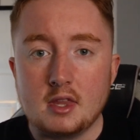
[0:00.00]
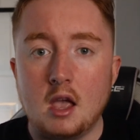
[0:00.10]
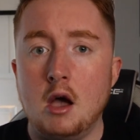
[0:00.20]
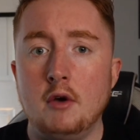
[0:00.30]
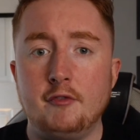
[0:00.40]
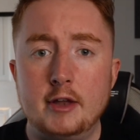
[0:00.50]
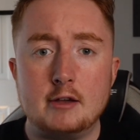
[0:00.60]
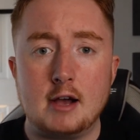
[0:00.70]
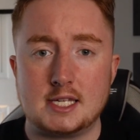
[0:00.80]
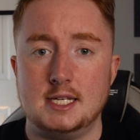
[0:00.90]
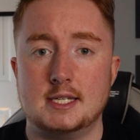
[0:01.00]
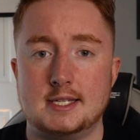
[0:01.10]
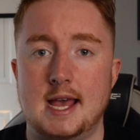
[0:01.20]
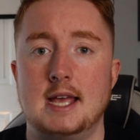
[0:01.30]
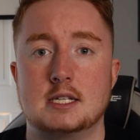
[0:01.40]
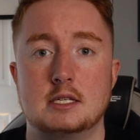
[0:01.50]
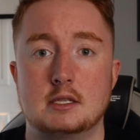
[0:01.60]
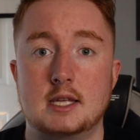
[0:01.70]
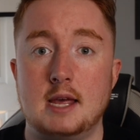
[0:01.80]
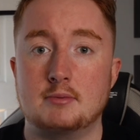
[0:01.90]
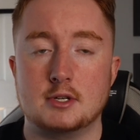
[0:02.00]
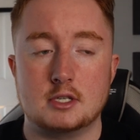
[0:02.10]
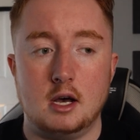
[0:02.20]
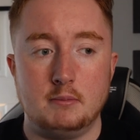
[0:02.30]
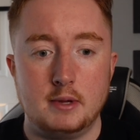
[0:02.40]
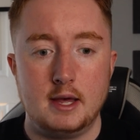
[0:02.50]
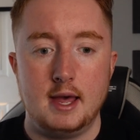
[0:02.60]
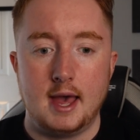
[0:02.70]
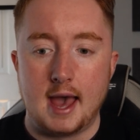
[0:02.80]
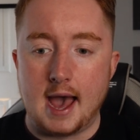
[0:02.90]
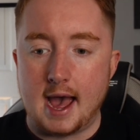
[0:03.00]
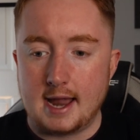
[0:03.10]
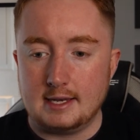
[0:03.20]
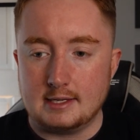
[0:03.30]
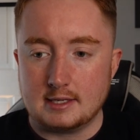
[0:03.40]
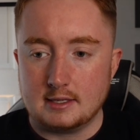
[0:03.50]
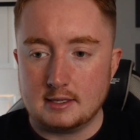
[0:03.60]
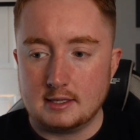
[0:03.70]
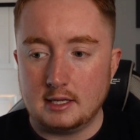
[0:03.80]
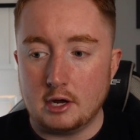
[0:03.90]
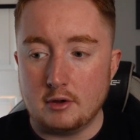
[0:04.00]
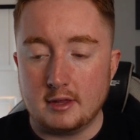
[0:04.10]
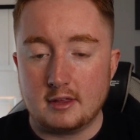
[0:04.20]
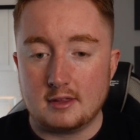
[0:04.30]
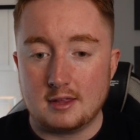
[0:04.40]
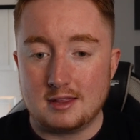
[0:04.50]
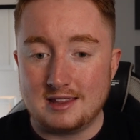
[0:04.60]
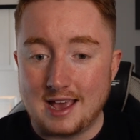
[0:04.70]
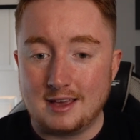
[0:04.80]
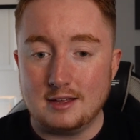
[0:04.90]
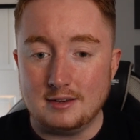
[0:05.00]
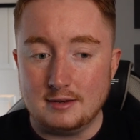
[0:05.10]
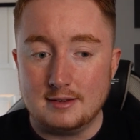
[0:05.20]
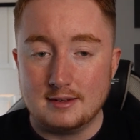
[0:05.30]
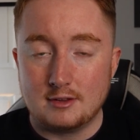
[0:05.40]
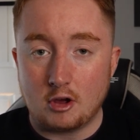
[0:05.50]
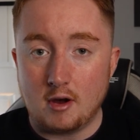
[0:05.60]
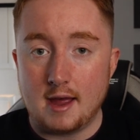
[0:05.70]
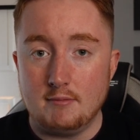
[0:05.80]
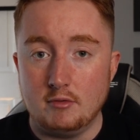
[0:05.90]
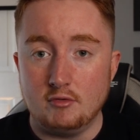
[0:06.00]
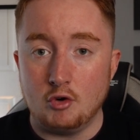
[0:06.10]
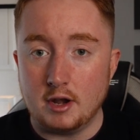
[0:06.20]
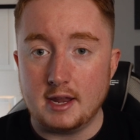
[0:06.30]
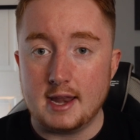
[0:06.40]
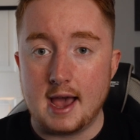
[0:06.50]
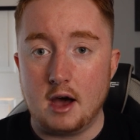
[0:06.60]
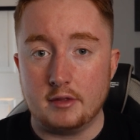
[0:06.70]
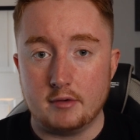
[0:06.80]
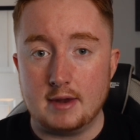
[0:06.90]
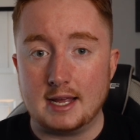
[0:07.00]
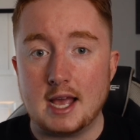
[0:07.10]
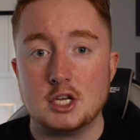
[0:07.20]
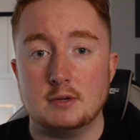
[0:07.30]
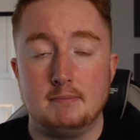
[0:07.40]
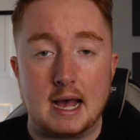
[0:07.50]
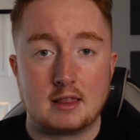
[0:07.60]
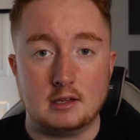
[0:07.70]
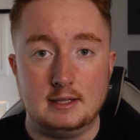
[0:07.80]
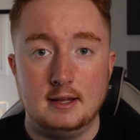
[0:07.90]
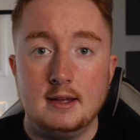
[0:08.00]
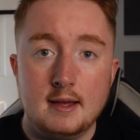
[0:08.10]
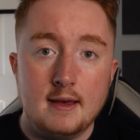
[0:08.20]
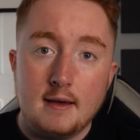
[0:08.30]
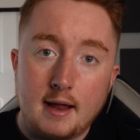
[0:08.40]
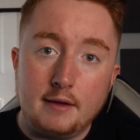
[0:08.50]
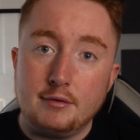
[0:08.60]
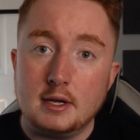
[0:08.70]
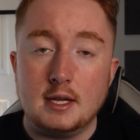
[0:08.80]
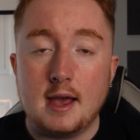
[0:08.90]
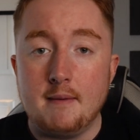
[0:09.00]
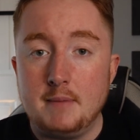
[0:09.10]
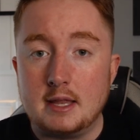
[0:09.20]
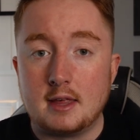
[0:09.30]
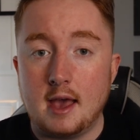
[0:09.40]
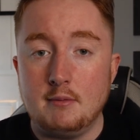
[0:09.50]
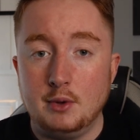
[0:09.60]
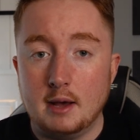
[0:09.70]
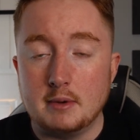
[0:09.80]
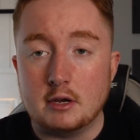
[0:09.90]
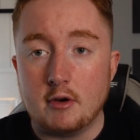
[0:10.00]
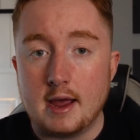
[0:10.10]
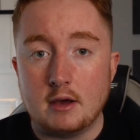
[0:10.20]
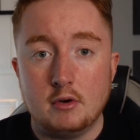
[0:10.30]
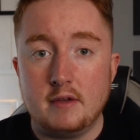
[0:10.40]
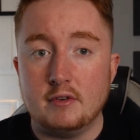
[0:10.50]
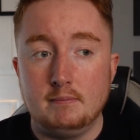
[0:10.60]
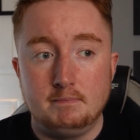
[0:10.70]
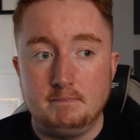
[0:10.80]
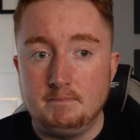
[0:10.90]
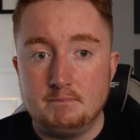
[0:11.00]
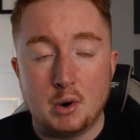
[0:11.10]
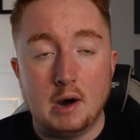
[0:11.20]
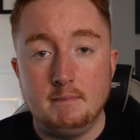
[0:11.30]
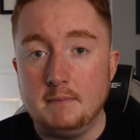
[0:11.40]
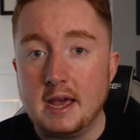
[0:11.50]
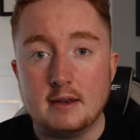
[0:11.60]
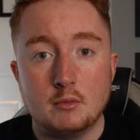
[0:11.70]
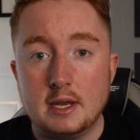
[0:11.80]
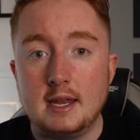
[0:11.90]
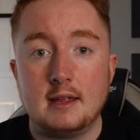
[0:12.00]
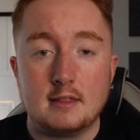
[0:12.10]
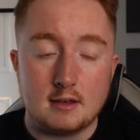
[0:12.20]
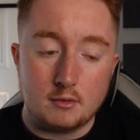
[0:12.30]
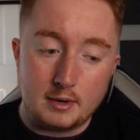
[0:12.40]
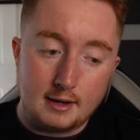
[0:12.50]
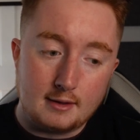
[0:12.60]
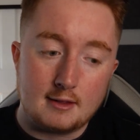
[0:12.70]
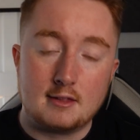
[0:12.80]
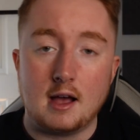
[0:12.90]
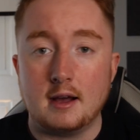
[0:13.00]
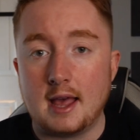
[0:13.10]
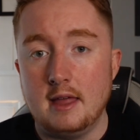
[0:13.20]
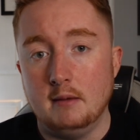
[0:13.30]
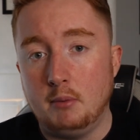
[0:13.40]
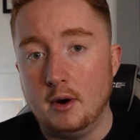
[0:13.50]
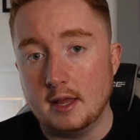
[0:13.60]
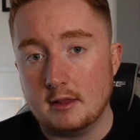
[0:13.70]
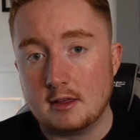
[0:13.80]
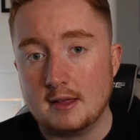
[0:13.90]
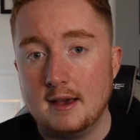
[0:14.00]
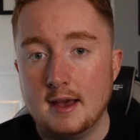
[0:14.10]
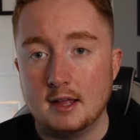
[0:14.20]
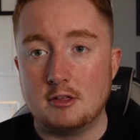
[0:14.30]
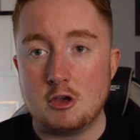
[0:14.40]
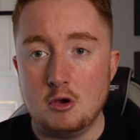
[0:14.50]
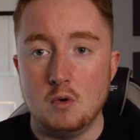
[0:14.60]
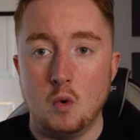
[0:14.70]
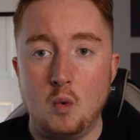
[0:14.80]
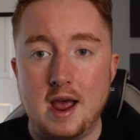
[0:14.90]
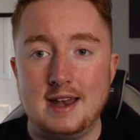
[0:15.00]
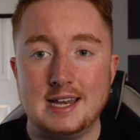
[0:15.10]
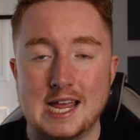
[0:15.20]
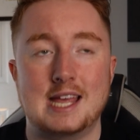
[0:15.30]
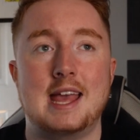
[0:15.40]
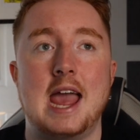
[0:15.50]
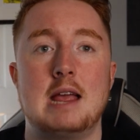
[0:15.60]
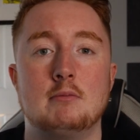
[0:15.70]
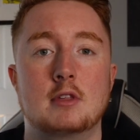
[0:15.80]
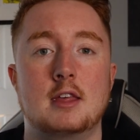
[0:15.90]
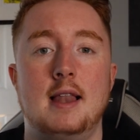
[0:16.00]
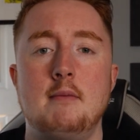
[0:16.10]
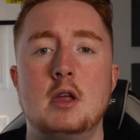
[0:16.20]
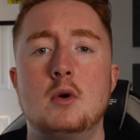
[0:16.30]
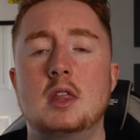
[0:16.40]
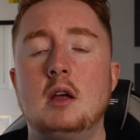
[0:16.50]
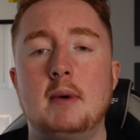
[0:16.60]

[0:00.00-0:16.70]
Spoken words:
hopefully Gracia stays and keeps us up. And this is the second time running now the relegation battle. And if we can get mid-table, that'd be great. Or even bottom mid. We need to start getting the points to win games. So let me know what you think